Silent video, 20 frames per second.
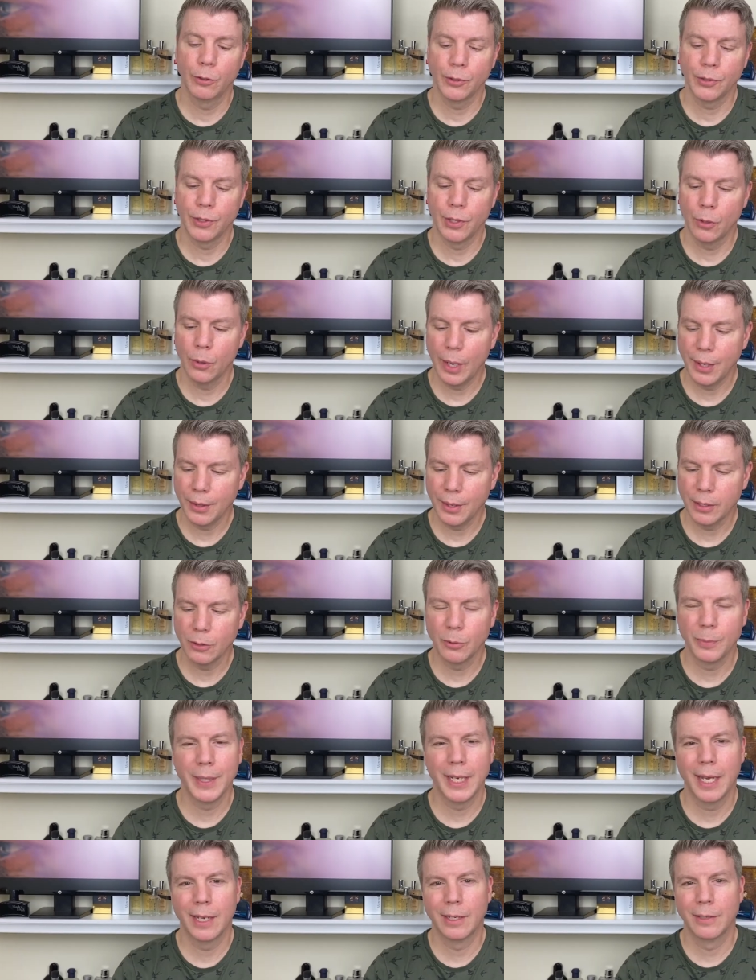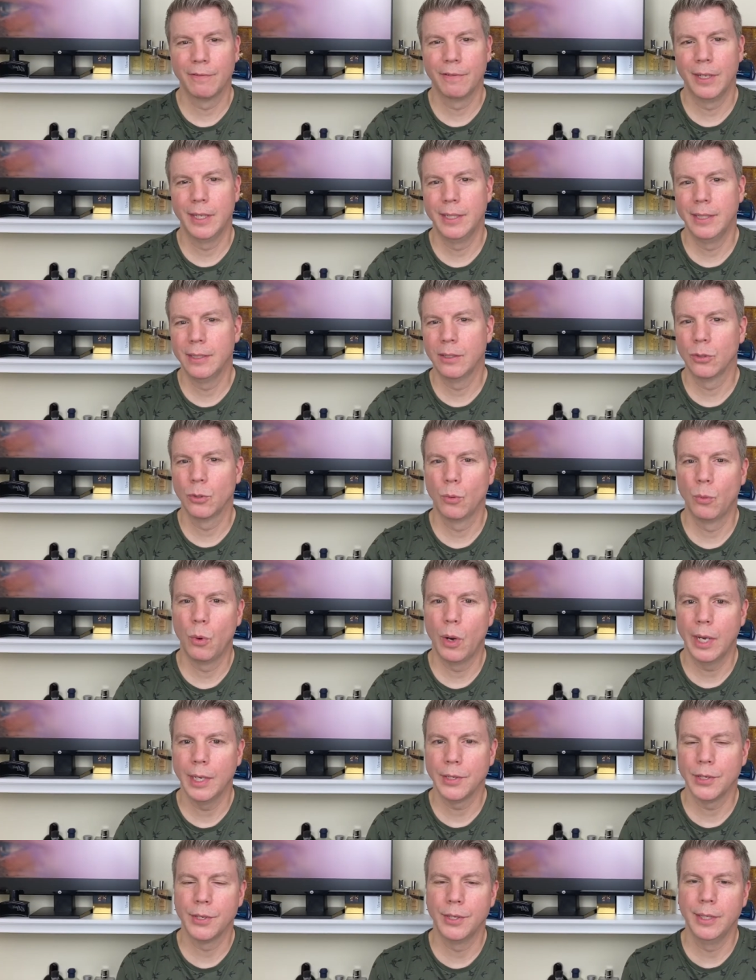First though, I thought it would be kind of fun to
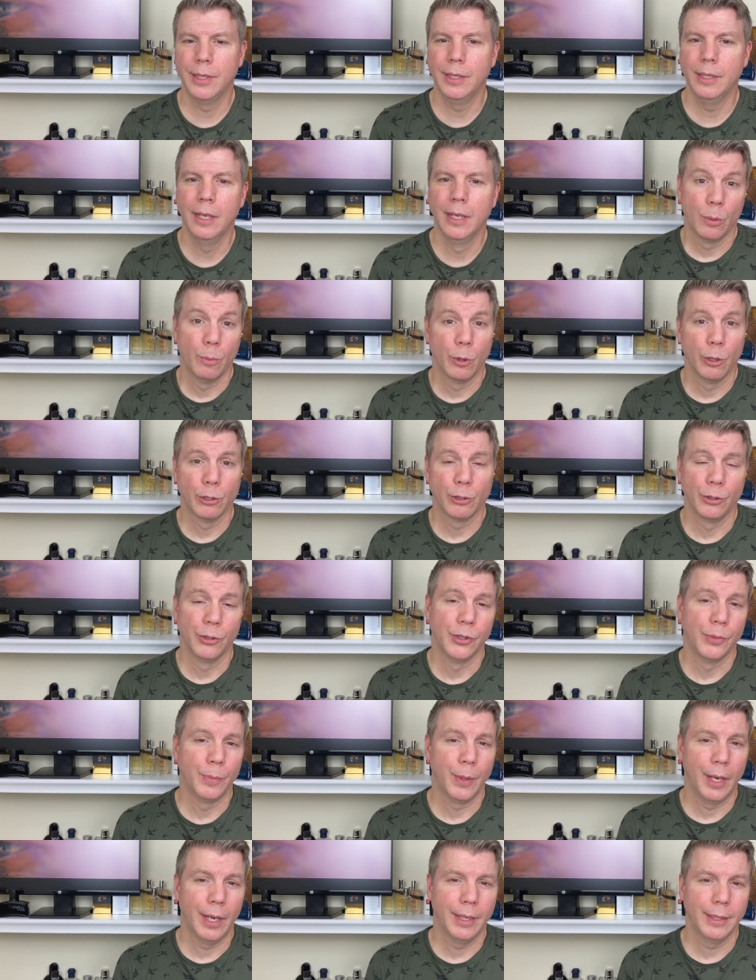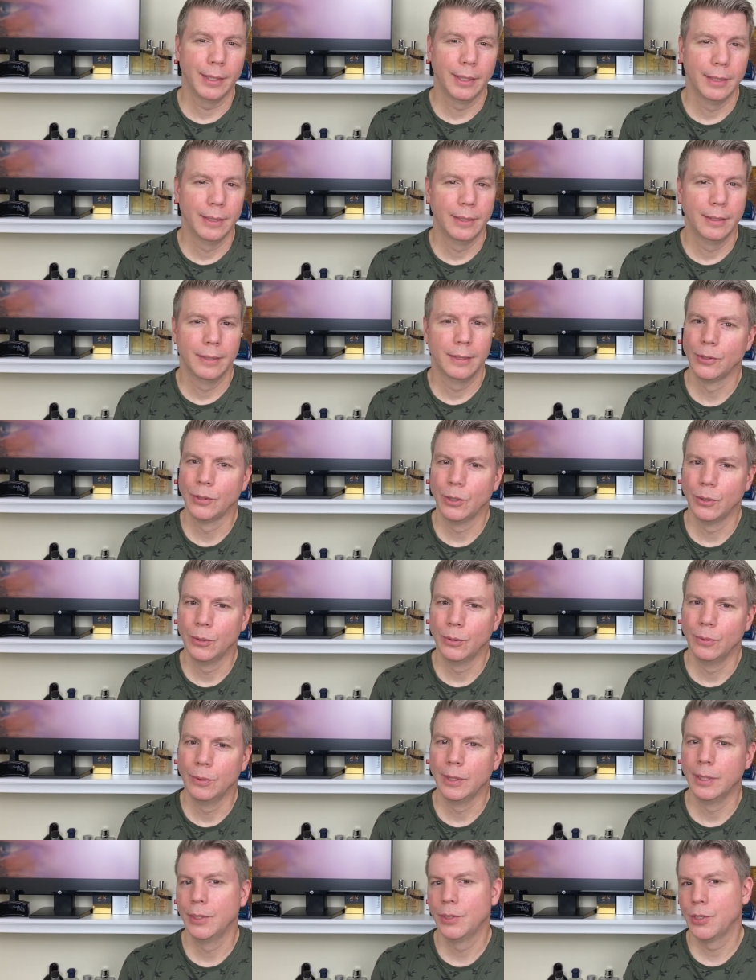watch the commercial spot.
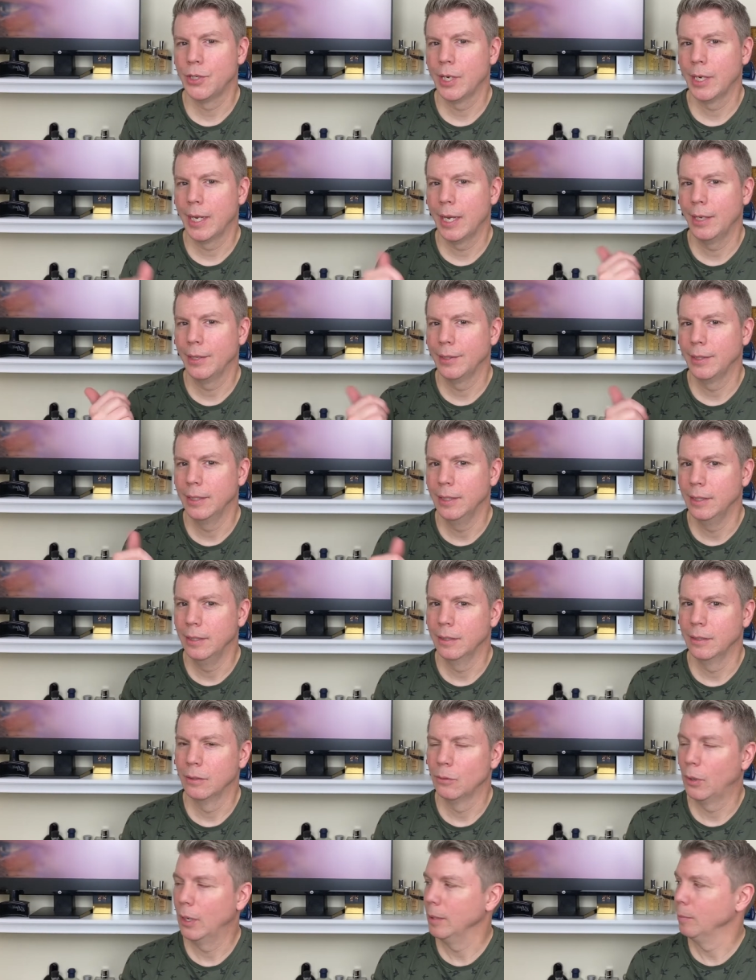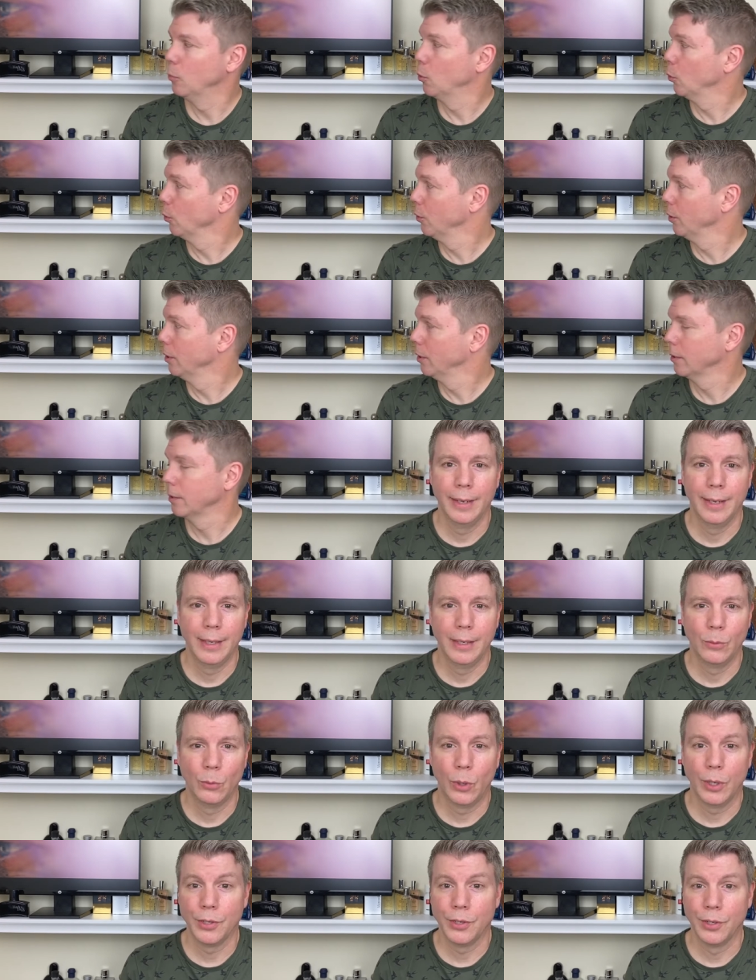So let's check out the whiteboard
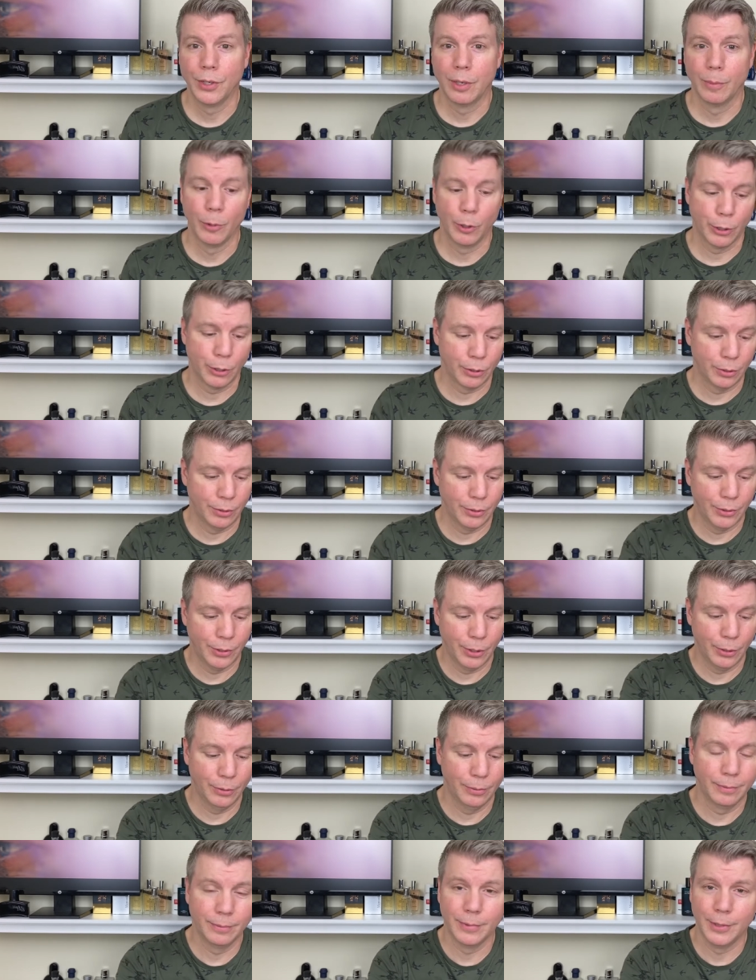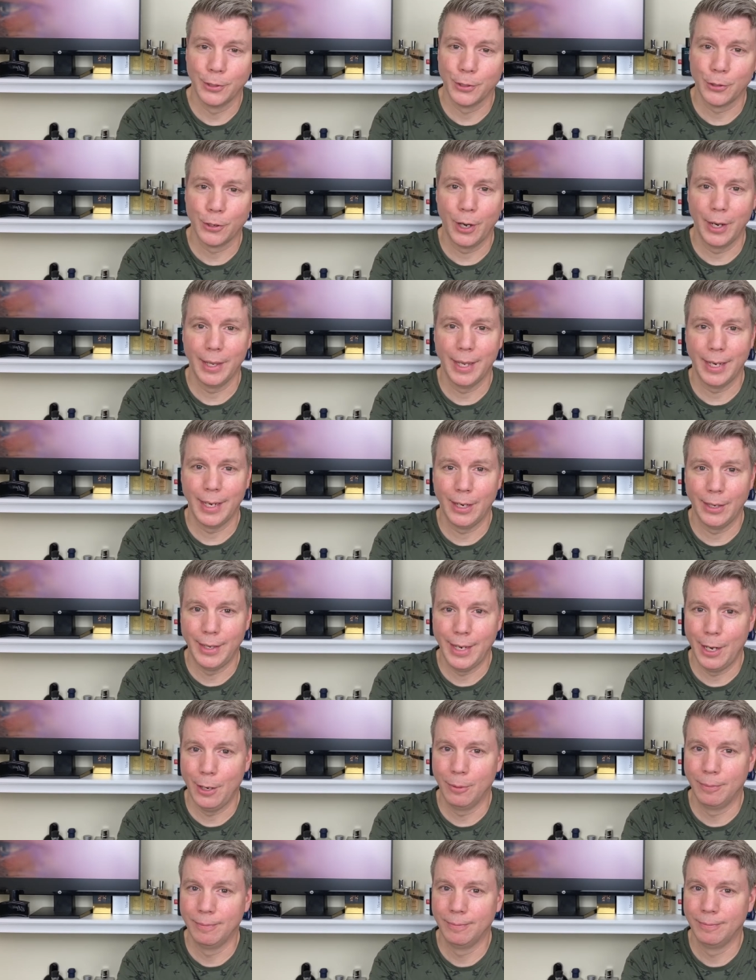and watch the commercial. So let's try that out now.